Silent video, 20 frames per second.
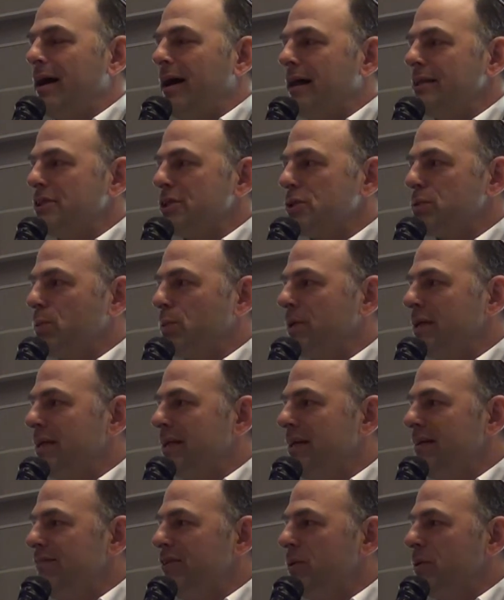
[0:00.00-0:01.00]
I just wanted
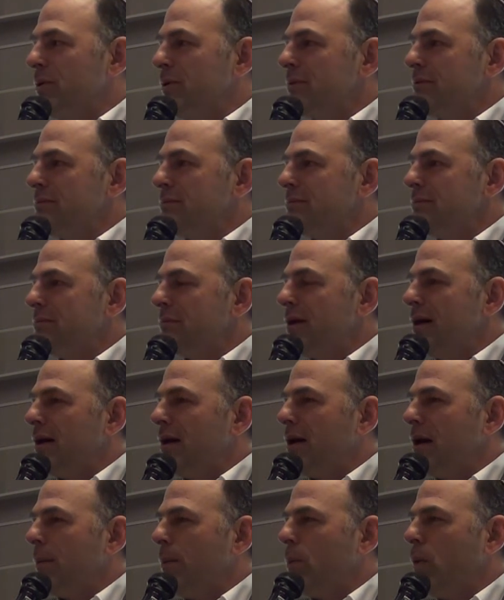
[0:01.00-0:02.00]
to give you
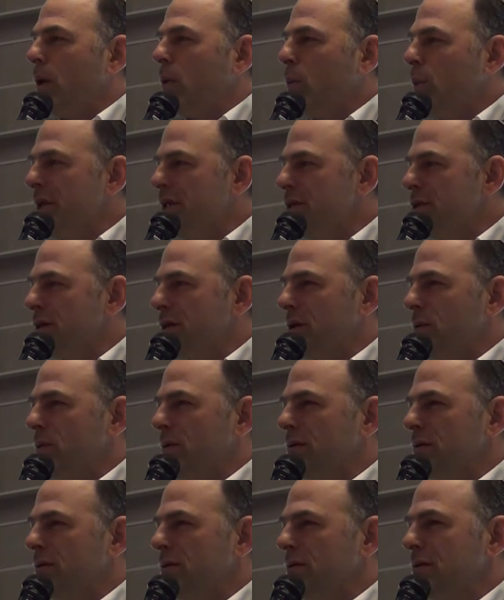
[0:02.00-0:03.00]
a window
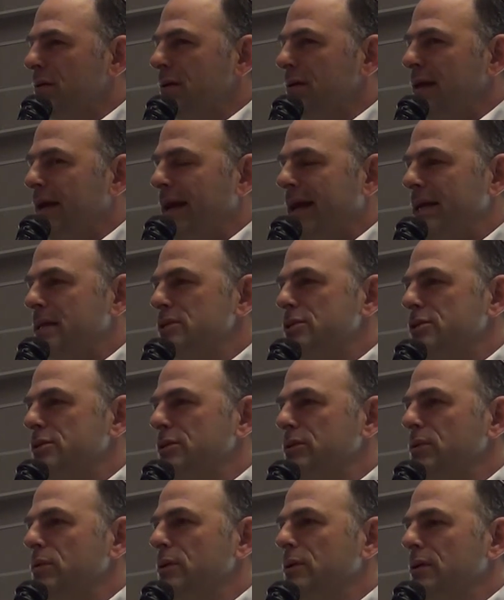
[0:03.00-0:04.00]

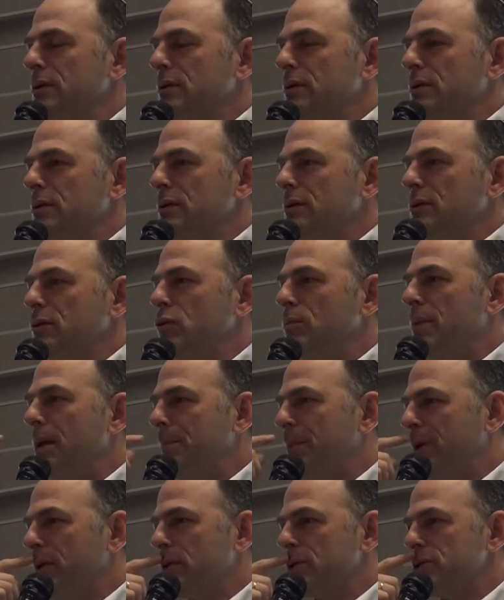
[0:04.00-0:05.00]
into who my
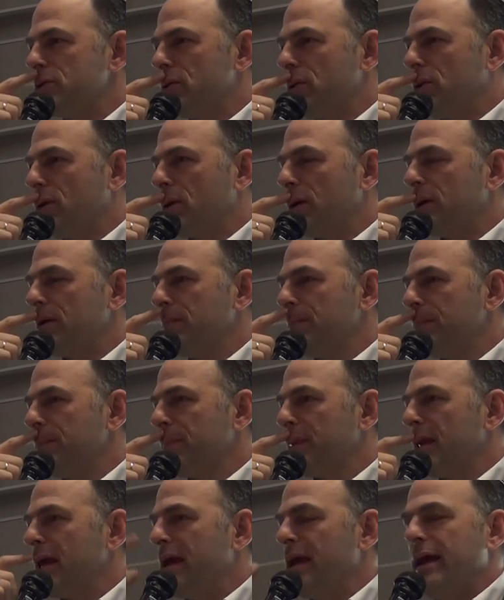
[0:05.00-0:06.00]
parents are.
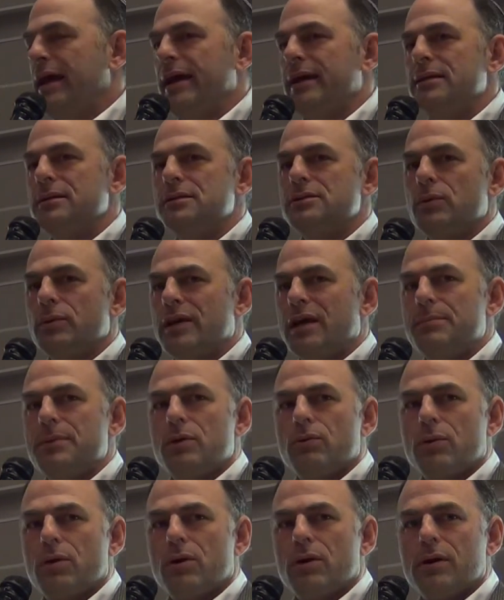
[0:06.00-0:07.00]
And don't get
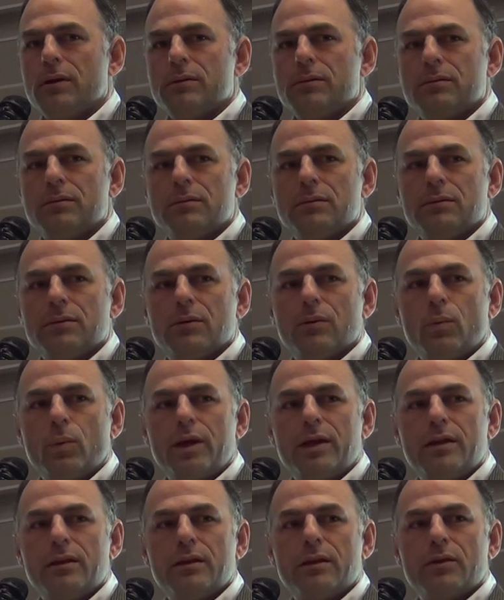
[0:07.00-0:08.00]
me wrong,
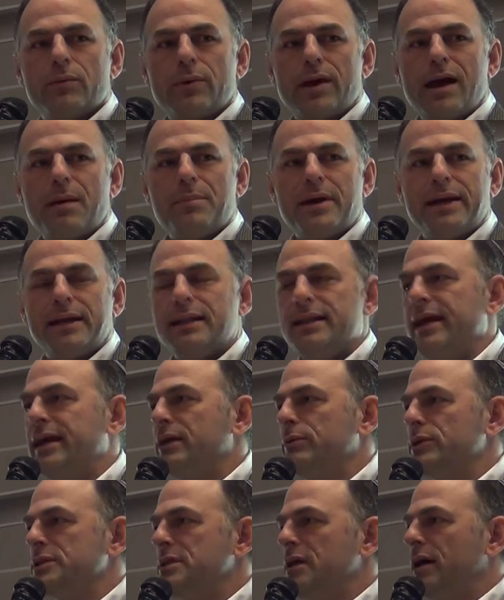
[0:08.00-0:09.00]
when the rabbi in
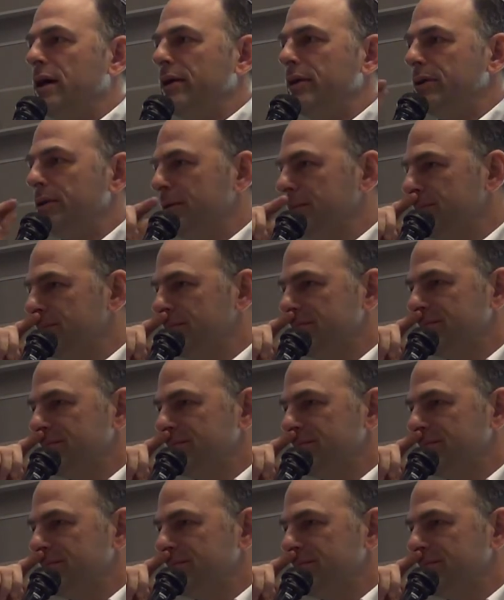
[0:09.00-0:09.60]
Atlanta retired,